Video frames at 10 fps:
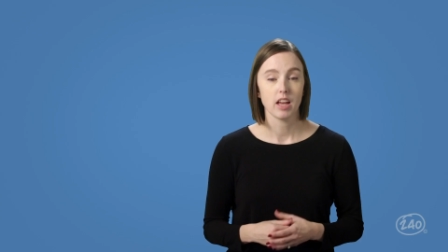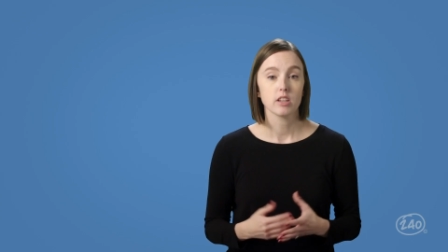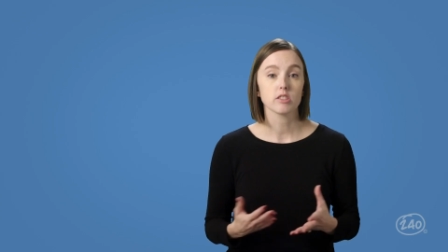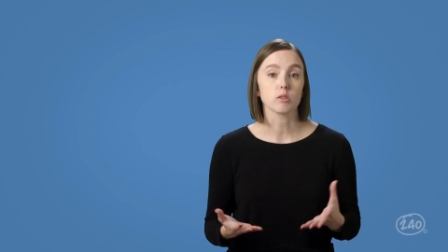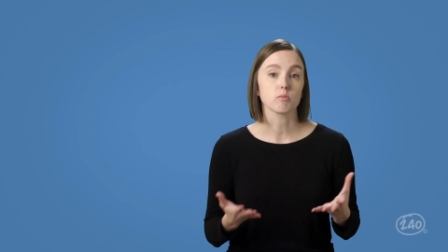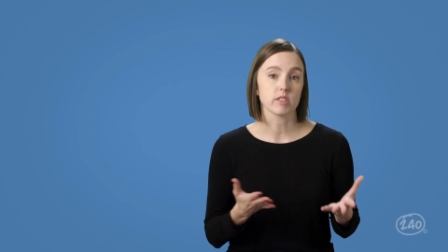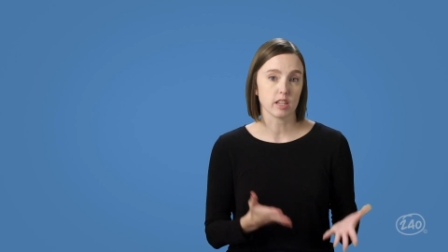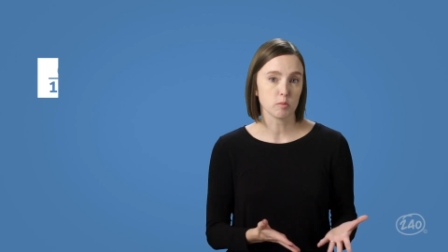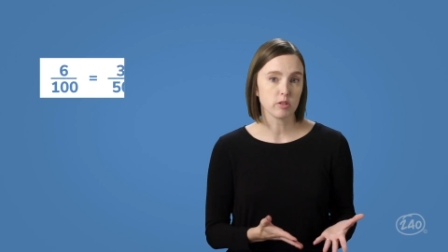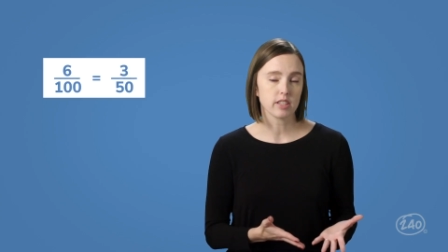So
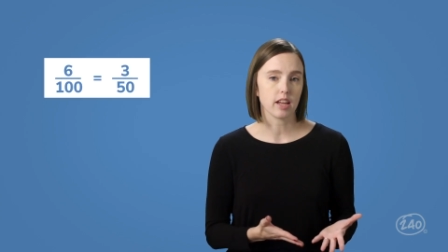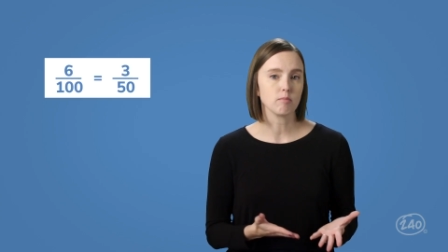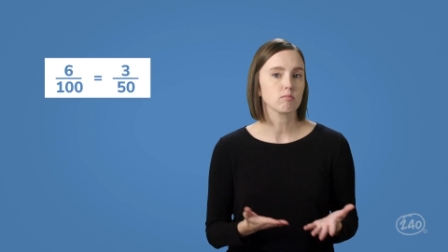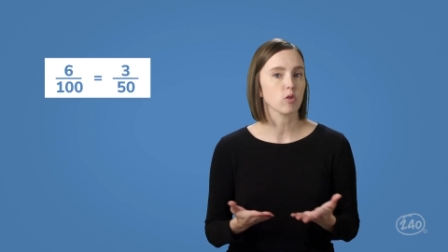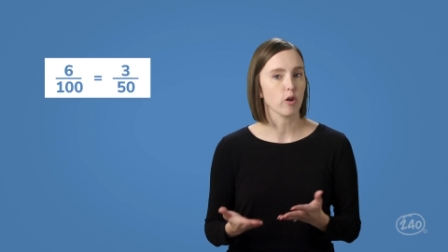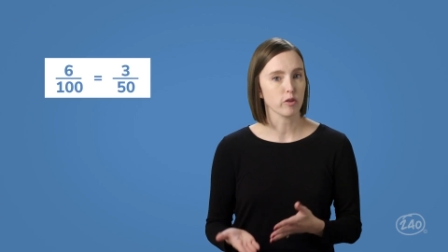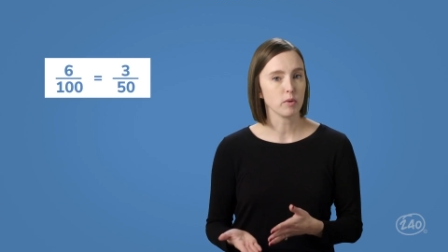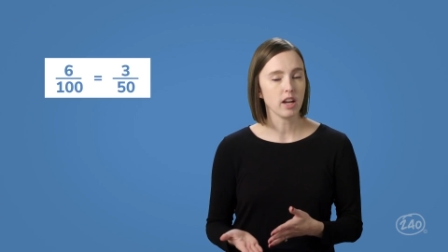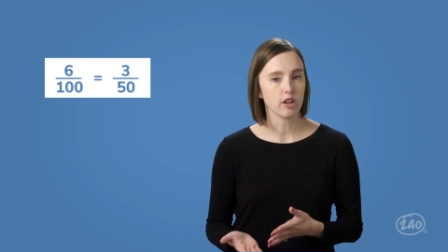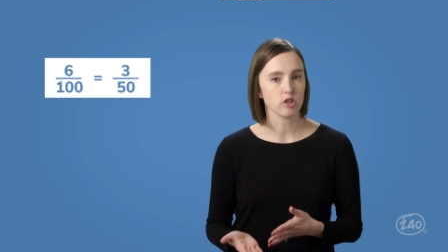six percent over
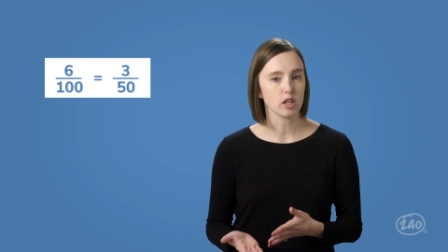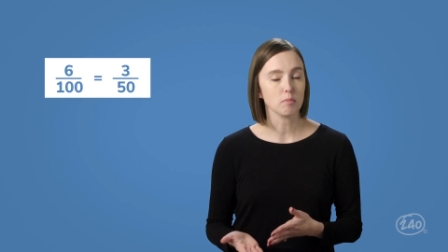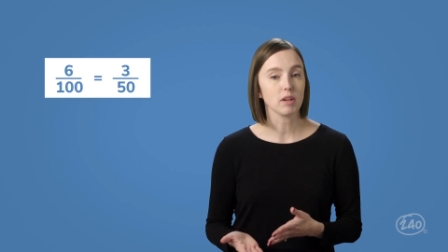one hundred